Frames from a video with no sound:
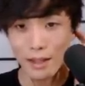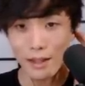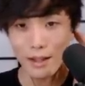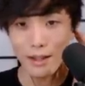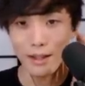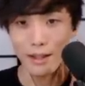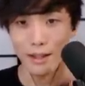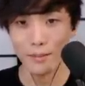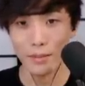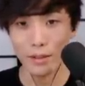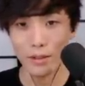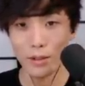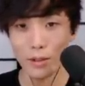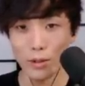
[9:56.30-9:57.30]

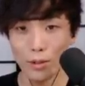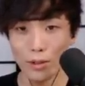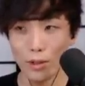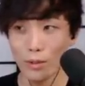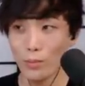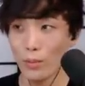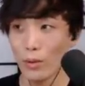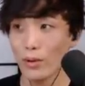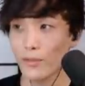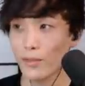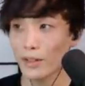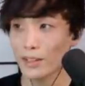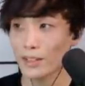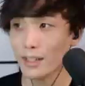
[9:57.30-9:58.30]
Kudo board
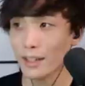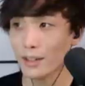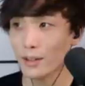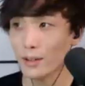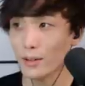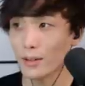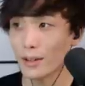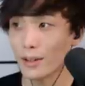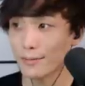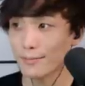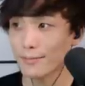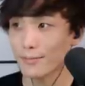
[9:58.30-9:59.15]
for Sykkuno.